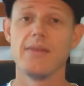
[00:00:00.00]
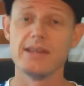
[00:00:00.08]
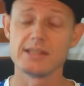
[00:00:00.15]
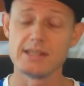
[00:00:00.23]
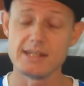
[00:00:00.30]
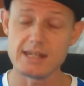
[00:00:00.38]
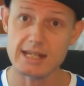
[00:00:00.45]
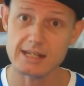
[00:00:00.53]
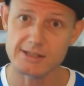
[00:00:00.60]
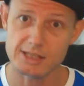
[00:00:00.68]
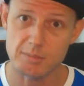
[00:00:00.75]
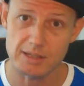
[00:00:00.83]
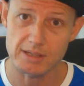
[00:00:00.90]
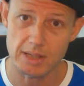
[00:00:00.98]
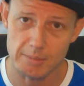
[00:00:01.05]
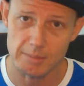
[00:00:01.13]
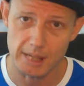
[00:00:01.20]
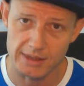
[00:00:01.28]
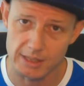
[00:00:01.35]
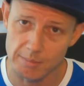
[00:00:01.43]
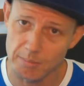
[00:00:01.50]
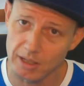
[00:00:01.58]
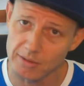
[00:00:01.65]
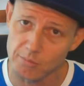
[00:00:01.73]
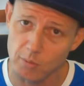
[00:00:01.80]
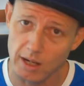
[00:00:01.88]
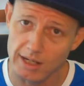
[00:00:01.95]
This needs to be nipped in the
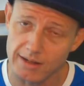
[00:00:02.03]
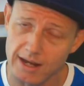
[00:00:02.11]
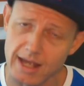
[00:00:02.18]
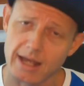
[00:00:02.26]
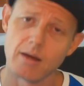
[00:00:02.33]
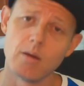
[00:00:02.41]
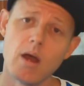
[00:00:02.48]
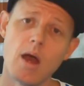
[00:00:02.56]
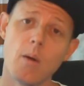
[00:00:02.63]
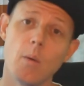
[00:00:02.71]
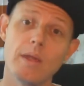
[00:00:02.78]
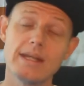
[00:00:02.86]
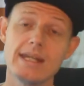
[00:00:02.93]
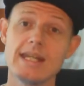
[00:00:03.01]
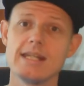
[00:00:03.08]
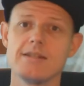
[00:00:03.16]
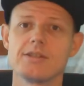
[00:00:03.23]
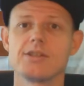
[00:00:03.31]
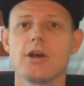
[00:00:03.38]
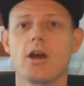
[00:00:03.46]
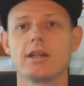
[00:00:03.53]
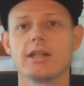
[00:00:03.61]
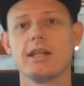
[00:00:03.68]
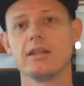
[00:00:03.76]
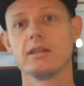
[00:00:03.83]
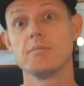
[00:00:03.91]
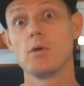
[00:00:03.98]
bud right now. We need to start
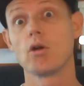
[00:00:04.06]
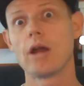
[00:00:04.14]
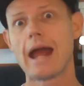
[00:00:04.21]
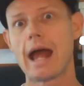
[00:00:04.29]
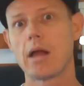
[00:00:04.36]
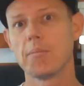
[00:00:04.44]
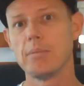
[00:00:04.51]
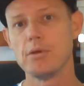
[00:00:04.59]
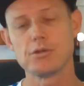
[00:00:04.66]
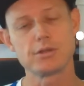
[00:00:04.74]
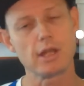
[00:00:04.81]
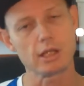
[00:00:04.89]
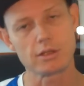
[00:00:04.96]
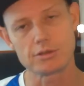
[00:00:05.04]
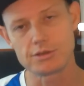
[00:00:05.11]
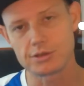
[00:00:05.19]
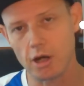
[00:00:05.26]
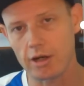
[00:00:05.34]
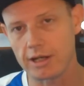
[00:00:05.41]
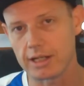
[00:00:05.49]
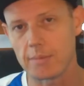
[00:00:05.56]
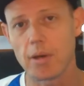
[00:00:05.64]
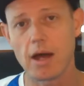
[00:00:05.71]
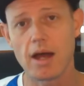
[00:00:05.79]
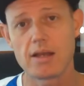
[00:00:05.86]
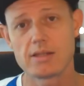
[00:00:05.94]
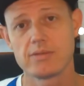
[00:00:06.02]
getting the morale boost, start in a
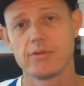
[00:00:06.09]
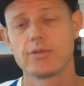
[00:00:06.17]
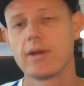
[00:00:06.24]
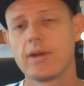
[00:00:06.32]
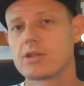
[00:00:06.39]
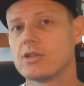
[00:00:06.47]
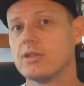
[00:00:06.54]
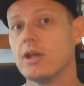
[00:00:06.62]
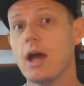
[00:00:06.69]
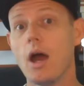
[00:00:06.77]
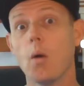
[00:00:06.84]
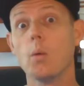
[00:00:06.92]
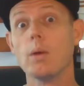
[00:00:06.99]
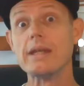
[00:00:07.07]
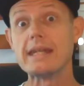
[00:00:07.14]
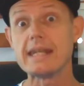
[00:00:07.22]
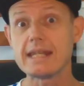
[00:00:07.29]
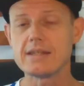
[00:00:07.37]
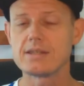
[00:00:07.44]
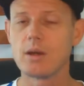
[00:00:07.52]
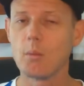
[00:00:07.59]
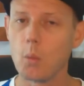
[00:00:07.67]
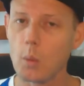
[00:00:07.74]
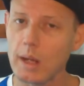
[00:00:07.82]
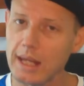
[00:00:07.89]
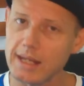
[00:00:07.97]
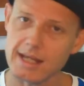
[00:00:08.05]
positive direction. We need to
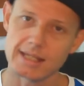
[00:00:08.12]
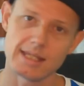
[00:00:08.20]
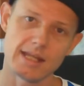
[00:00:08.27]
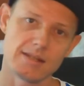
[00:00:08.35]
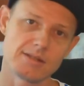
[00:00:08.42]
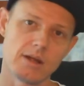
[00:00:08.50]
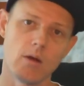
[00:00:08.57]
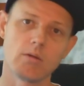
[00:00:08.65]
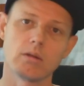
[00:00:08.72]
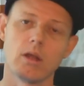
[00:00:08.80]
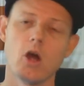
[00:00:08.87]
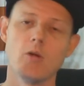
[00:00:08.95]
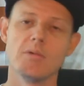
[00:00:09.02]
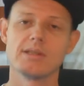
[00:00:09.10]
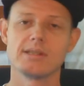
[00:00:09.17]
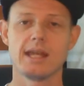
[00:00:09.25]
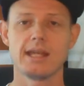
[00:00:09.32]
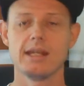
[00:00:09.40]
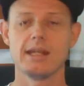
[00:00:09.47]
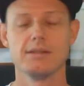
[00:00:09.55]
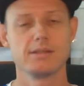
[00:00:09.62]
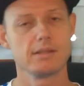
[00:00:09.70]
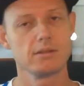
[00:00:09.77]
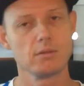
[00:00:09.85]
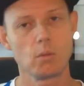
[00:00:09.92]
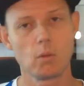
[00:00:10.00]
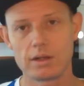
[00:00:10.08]
win against Oklahoma State in
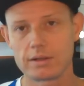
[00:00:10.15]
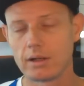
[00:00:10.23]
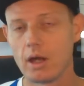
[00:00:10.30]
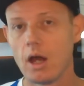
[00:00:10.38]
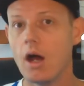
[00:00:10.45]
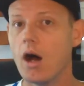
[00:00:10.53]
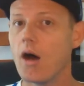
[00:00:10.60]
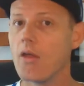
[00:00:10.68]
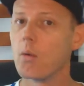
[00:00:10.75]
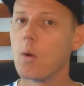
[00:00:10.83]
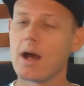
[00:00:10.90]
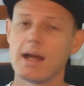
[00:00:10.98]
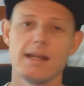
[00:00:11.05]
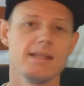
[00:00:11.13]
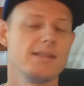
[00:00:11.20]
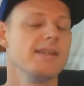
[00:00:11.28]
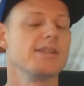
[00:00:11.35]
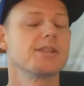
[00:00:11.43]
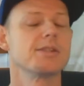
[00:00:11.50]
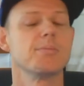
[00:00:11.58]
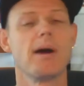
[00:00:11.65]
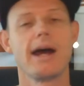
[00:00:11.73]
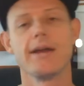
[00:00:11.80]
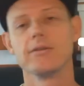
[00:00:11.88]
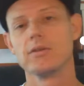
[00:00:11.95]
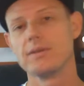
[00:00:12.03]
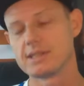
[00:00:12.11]
Stillwater. Otherwise, this
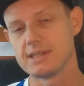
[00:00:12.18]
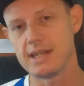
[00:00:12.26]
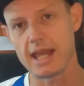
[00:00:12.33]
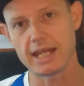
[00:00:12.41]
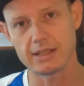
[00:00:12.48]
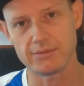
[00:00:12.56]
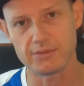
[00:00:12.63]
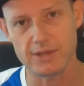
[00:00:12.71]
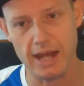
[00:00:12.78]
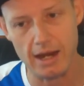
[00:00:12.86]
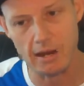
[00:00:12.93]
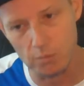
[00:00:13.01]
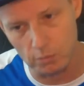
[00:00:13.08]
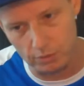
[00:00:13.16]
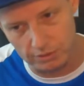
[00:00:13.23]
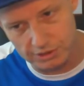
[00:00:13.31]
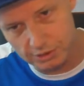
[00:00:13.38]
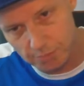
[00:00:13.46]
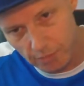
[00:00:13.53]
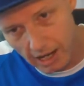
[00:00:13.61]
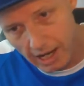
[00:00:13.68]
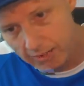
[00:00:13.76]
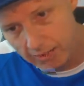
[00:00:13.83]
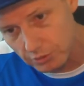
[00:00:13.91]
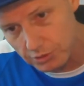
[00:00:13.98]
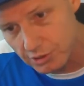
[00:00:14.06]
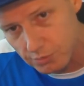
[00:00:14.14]
spiral, this negative downward
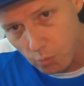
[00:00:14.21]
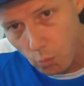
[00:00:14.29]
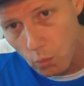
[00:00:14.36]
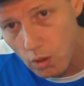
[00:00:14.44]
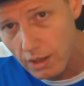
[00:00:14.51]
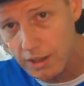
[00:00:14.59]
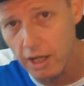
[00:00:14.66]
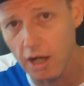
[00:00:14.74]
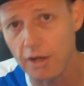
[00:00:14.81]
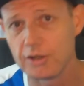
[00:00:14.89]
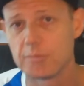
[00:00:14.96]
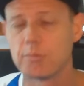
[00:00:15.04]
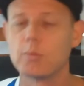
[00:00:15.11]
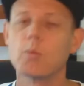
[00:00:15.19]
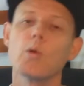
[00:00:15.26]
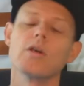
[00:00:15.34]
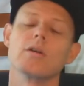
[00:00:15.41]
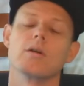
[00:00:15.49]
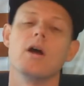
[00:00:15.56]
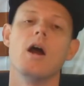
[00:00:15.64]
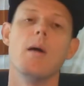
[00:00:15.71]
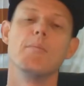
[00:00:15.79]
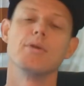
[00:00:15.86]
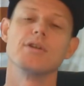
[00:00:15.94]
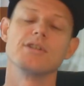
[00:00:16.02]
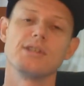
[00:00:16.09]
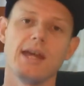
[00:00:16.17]
spiral, just
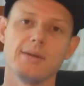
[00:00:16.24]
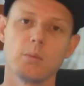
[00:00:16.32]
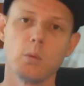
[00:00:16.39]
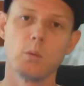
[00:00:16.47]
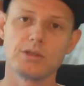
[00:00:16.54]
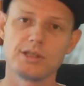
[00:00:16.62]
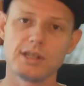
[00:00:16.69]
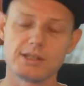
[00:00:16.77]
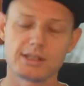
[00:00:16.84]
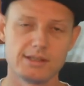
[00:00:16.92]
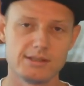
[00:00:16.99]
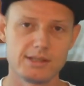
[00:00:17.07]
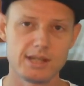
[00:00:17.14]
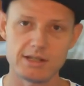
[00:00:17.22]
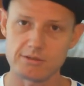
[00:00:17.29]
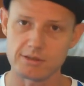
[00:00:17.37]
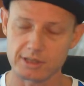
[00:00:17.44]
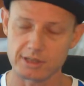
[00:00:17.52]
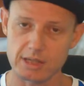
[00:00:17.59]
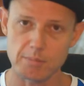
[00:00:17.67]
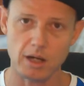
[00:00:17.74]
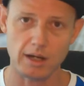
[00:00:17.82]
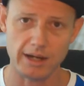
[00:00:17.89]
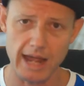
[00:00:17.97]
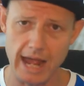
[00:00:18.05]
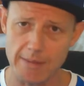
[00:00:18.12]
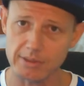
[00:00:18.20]
100% will just continue to keep
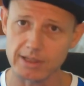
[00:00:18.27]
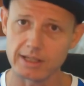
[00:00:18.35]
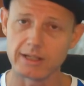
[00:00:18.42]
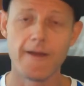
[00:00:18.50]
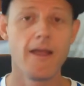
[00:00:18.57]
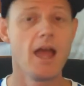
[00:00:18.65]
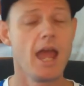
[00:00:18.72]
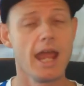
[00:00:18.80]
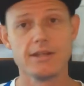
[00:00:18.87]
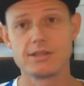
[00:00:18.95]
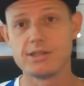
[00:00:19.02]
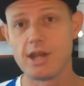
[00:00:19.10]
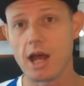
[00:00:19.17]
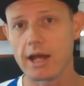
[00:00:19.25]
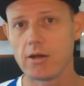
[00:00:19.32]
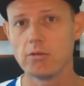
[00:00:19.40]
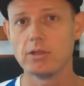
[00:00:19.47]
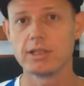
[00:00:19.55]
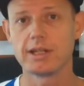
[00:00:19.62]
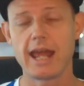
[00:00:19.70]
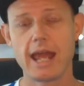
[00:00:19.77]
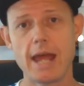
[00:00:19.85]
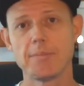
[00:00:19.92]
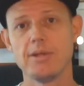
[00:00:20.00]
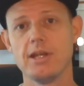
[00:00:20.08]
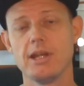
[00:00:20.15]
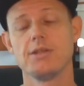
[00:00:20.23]
on happening. And it's not only going to
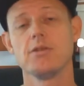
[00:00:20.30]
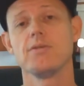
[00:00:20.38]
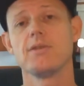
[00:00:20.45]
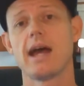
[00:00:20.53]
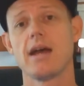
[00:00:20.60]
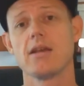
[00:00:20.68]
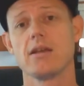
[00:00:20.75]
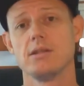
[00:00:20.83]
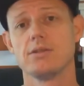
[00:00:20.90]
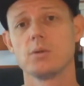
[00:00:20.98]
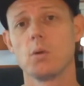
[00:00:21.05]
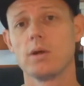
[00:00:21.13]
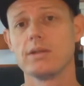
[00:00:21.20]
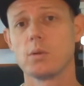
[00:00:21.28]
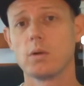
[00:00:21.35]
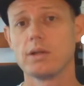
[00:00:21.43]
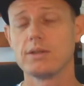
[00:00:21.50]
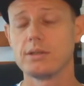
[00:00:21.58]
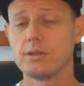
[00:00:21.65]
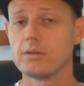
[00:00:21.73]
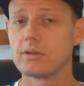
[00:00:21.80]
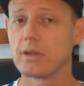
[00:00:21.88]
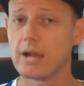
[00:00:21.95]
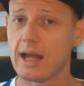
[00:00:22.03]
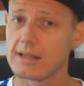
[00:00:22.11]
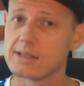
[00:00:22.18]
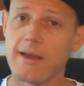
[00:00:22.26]
happen in the 2022
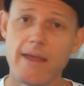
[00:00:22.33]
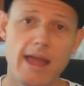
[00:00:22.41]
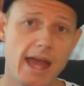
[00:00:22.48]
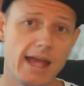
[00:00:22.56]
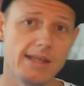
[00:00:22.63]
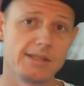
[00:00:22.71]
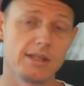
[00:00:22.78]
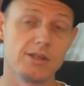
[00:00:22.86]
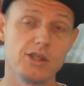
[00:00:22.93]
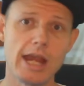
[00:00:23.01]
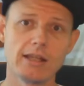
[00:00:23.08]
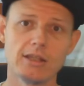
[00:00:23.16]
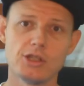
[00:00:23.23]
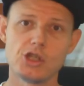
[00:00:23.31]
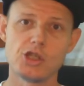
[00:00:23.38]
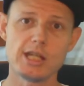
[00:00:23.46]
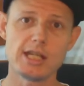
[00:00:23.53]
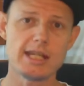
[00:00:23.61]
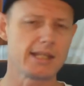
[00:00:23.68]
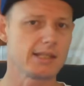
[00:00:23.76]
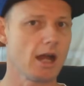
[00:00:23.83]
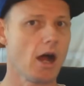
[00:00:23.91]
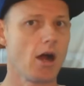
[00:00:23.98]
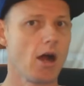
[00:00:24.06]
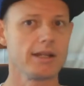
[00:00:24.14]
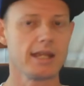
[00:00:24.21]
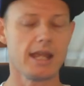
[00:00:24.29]
class, as Jalen G has
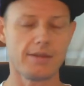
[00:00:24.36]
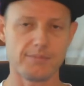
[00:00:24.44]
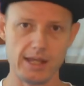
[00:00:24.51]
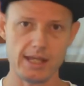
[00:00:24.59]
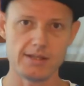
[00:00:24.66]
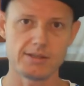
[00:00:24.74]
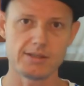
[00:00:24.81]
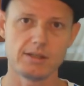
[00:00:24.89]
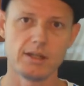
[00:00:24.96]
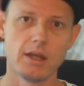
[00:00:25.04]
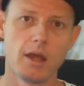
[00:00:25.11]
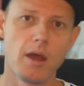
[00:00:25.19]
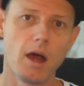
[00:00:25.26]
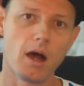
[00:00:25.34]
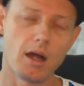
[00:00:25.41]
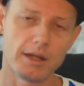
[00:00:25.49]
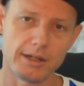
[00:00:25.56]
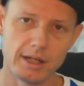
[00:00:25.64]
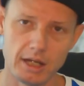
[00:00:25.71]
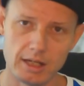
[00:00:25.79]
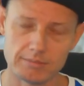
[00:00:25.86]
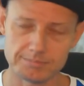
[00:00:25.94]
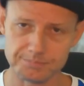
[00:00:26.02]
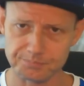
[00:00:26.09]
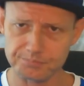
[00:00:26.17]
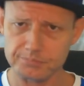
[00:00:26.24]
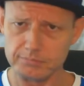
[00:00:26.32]
already hinted on